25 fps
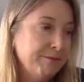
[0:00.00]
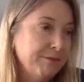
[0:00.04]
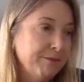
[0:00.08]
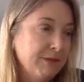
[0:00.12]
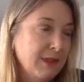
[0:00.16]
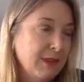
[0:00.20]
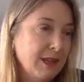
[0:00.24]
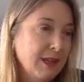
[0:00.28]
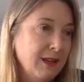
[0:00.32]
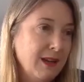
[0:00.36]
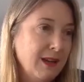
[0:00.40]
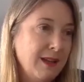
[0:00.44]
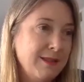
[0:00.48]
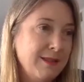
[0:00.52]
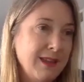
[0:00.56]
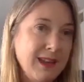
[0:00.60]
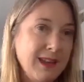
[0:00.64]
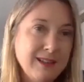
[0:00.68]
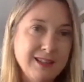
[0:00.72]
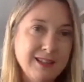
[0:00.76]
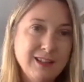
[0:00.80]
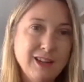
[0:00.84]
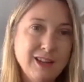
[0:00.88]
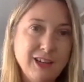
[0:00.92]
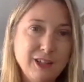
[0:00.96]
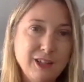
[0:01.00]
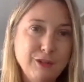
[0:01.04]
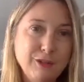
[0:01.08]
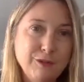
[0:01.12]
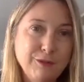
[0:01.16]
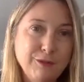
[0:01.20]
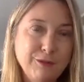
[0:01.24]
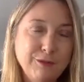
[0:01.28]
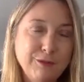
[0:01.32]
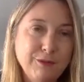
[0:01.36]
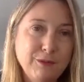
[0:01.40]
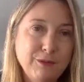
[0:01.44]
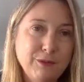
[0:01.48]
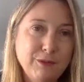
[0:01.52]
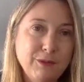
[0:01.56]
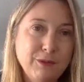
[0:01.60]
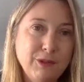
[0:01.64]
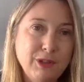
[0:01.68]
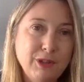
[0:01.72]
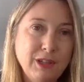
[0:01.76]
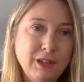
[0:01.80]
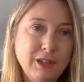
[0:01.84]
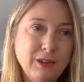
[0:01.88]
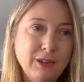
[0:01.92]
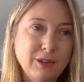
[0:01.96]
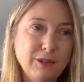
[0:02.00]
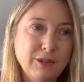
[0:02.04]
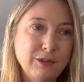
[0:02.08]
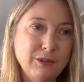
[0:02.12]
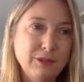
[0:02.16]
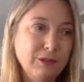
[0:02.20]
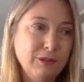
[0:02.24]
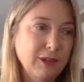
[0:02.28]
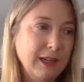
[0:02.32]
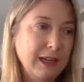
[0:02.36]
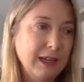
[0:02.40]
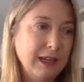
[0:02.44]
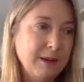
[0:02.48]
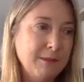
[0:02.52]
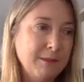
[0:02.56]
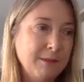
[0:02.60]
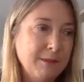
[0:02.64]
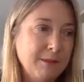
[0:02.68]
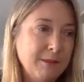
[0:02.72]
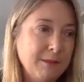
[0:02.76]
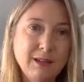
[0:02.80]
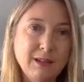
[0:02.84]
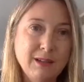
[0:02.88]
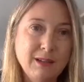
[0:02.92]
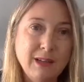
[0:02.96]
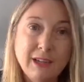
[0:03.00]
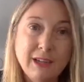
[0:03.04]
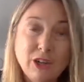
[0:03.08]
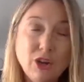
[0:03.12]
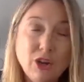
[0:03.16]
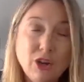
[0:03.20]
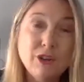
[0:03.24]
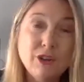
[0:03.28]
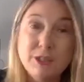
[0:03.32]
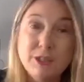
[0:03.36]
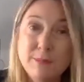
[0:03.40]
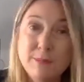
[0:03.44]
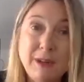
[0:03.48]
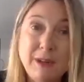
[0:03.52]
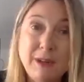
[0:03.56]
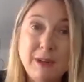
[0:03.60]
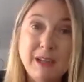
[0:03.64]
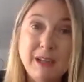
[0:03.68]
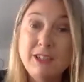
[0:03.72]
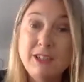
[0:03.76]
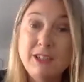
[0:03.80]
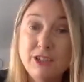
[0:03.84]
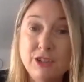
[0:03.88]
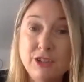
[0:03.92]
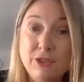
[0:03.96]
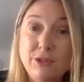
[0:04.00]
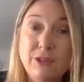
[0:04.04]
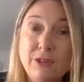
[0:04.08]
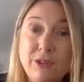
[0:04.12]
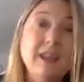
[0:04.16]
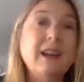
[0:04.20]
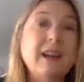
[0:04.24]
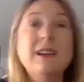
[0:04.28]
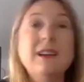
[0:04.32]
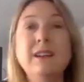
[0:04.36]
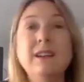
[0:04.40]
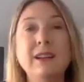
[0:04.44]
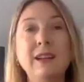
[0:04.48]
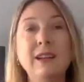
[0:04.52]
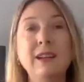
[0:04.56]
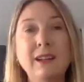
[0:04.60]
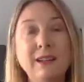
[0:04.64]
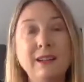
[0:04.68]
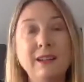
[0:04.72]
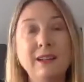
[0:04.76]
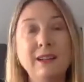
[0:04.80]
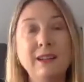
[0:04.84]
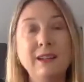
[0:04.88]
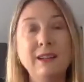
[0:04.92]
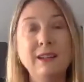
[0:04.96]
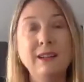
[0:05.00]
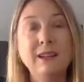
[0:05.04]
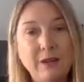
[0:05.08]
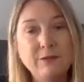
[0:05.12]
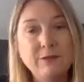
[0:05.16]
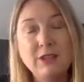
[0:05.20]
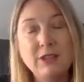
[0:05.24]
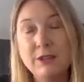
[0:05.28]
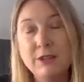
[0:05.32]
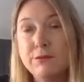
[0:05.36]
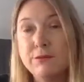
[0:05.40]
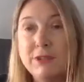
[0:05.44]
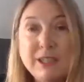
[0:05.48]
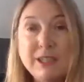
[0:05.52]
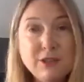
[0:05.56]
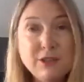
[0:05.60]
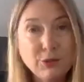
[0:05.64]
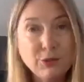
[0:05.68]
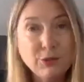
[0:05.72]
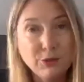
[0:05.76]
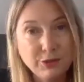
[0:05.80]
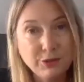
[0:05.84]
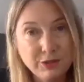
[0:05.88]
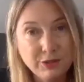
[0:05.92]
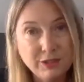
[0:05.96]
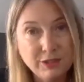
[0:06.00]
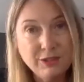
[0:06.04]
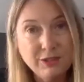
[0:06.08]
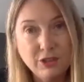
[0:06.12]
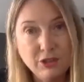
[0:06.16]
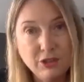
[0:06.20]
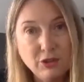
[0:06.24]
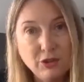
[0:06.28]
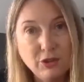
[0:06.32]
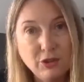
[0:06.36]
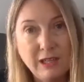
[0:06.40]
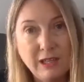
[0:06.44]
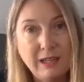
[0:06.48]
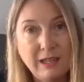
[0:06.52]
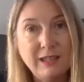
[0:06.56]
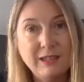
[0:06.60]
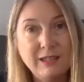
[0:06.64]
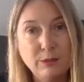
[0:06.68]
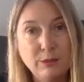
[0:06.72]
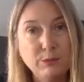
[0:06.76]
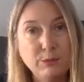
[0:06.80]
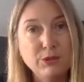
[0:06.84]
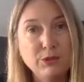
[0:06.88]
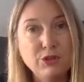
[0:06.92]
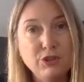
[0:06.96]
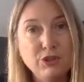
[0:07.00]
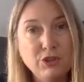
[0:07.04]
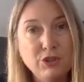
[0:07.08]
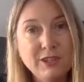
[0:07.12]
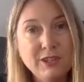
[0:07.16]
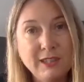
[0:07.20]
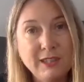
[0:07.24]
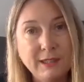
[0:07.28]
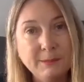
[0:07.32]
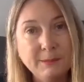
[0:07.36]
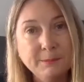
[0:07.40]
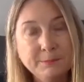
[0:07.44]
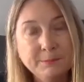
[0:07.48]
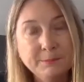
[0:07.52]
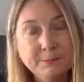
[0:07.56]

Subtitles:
And that's kind of, you know, it costs money to do that, and you have to have resources to do that as a producer.